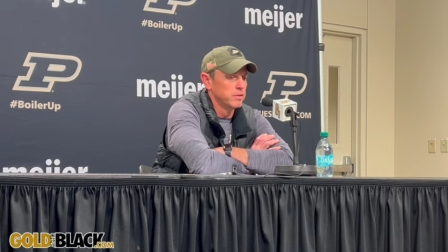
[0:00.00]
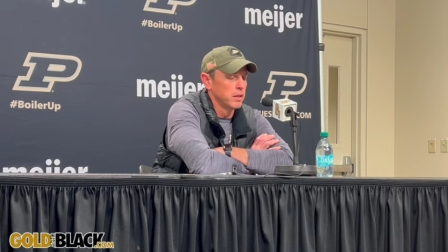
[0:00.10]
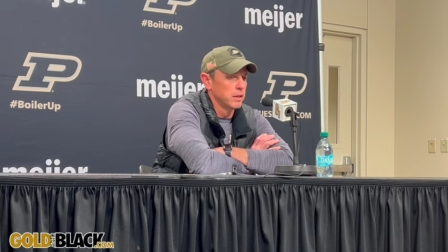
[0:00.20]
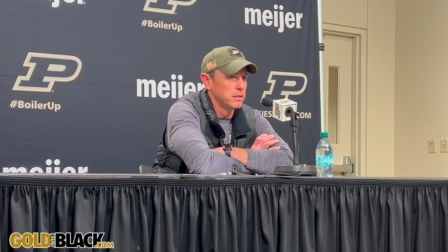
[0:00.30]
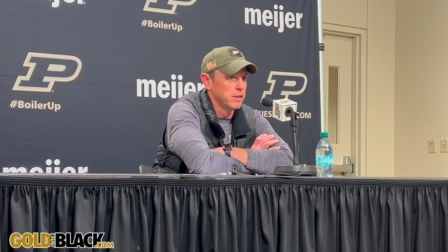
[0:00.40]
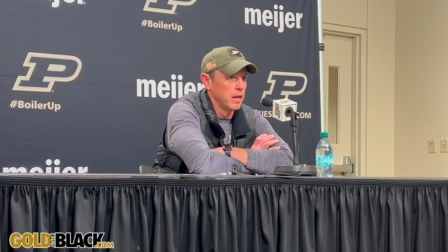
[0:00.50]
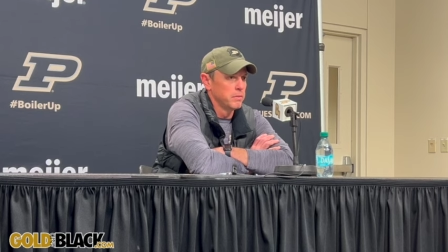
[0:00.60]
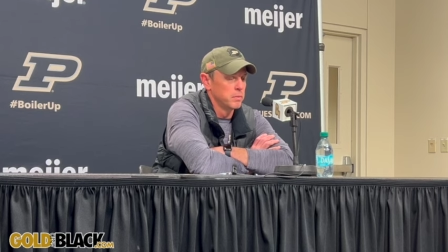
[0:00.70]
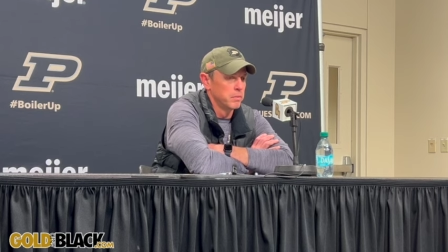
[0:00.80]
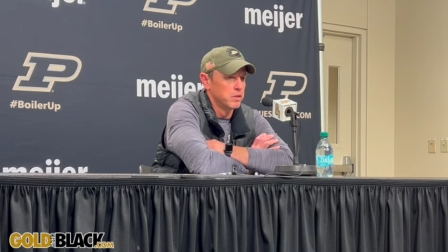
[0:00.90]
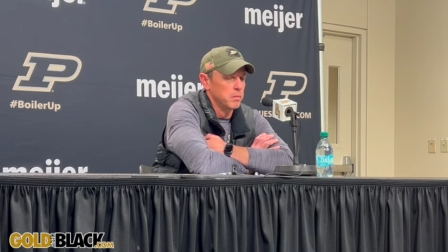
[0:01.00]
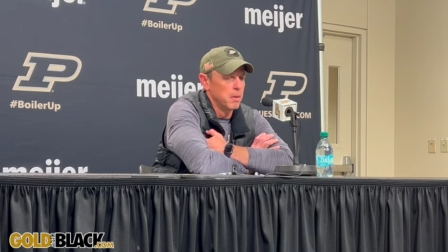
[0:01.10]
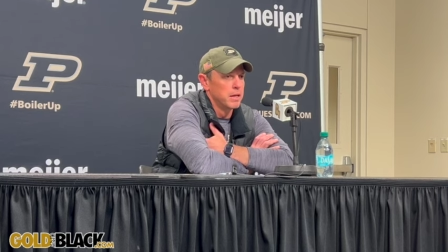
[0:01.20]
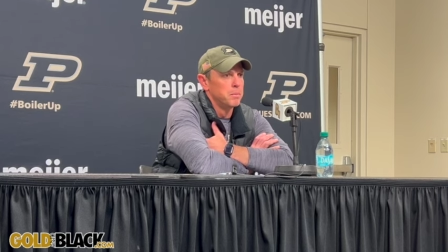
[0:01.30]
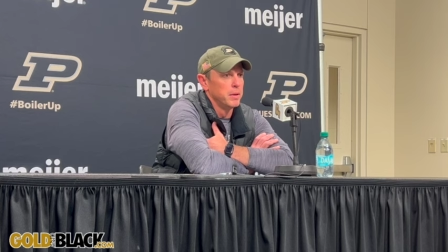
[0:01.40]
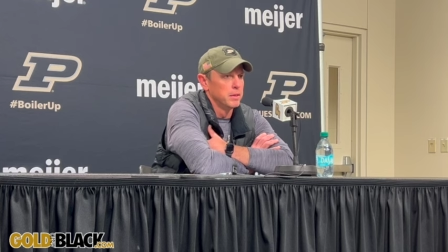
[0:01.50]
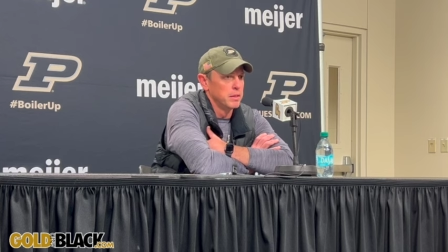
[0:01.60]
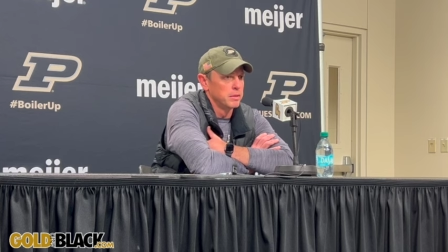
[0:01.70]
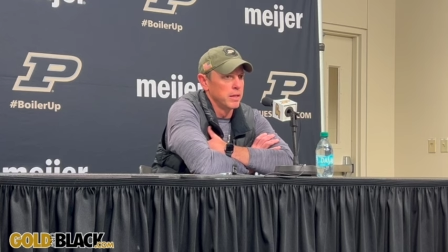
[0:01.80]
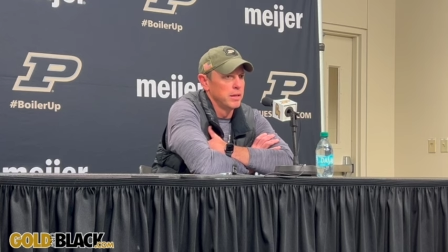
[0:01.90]
taken his game to my
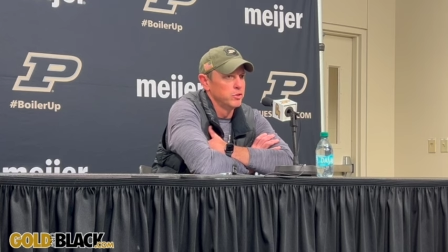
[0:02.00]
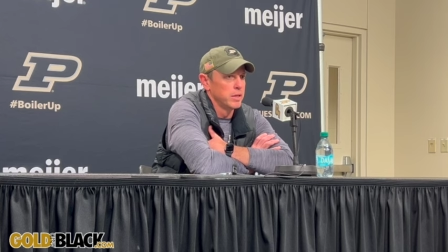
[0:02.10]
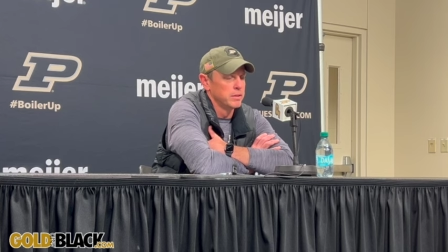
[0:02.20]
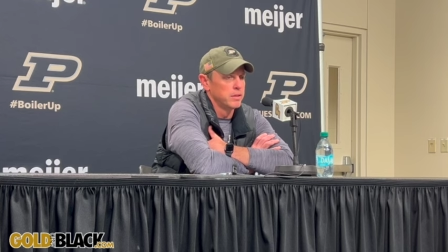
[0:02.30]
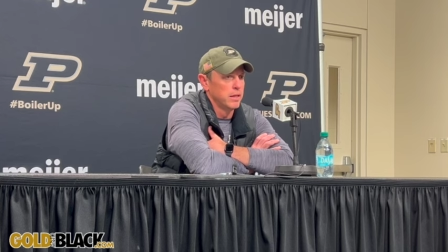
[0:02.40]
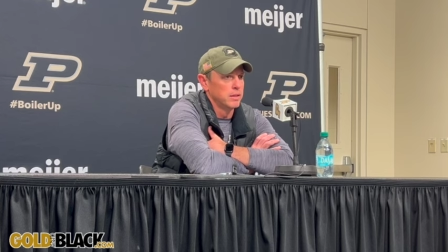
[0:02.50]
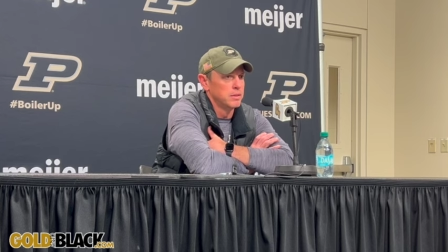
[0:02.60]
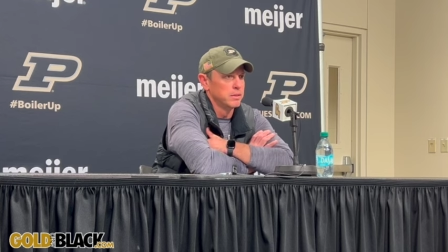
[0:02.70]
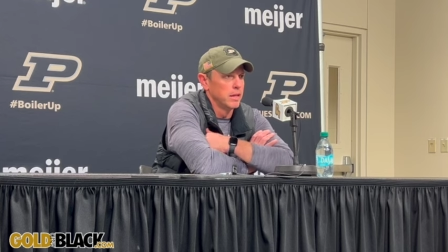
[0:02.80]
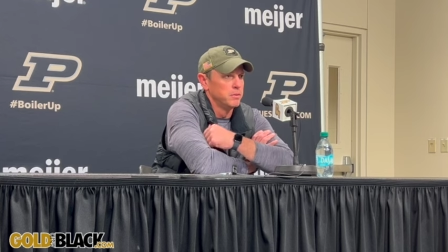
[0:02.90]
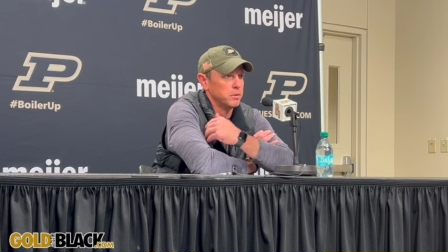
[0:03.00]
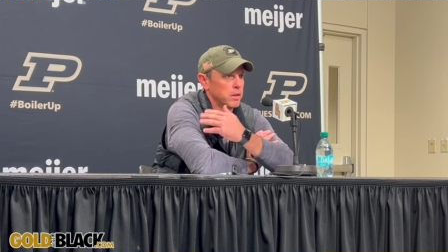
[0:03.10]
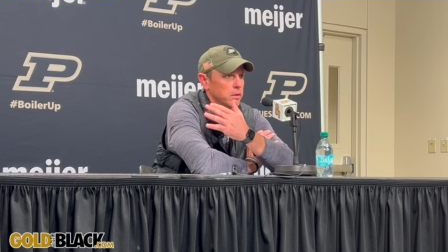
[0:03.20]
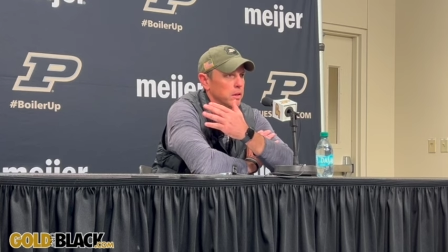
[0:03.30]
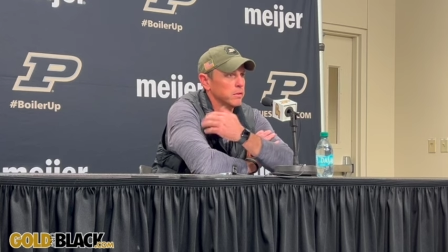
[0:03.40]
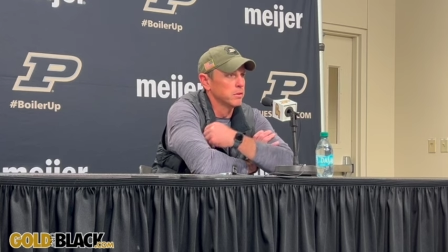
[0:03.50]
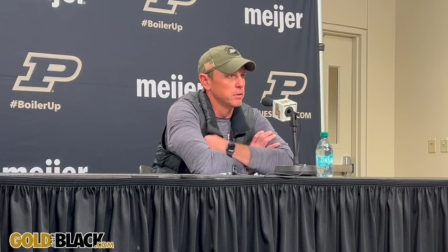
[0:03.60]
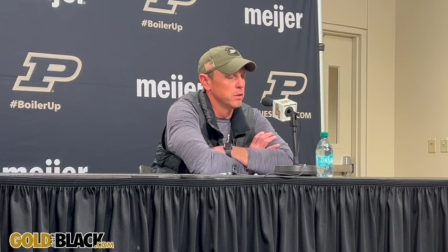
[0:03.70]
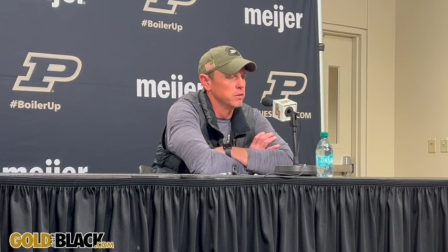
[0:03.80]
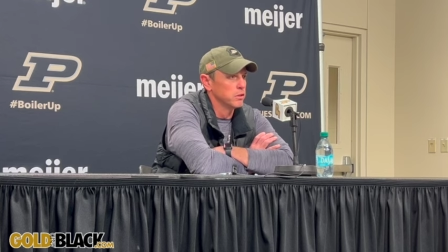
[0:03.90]
opinion, KJ has taken his game to another level.
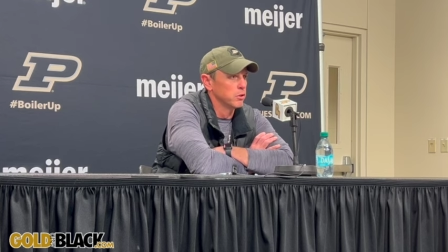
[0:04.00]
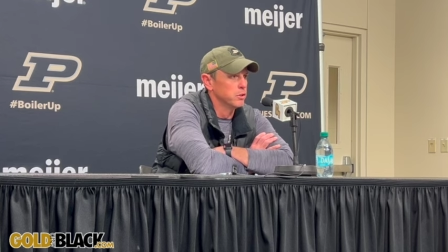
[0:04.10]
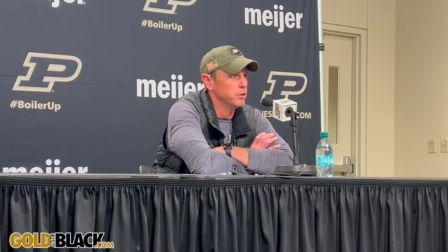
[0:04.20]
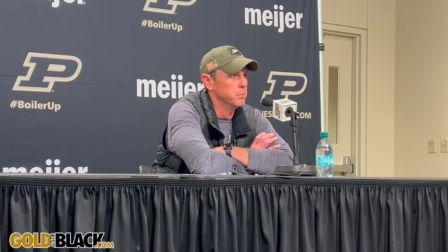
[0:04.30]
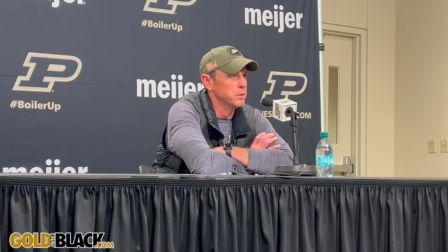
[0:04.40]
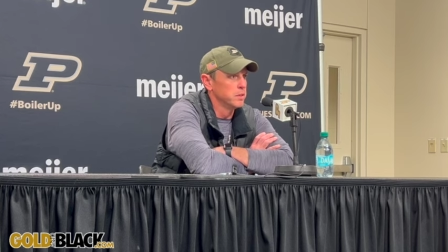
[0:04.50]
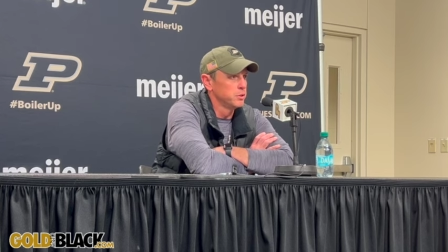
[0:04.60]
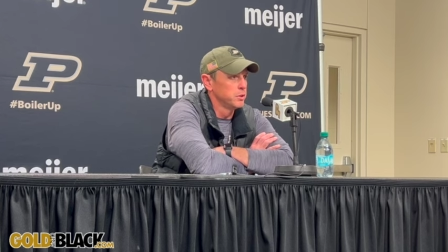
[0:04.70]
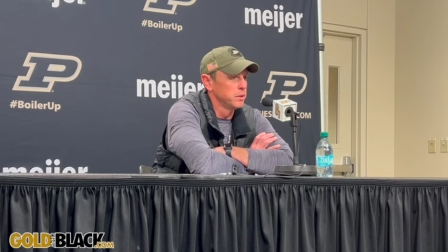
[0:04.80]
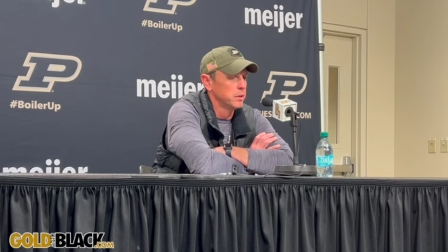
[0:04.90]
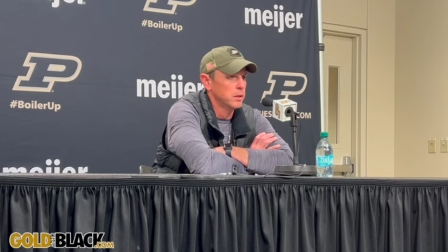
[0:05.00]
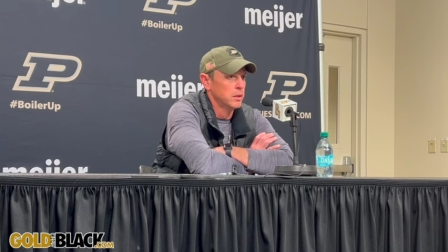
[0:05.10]
You know, he's learned a new position.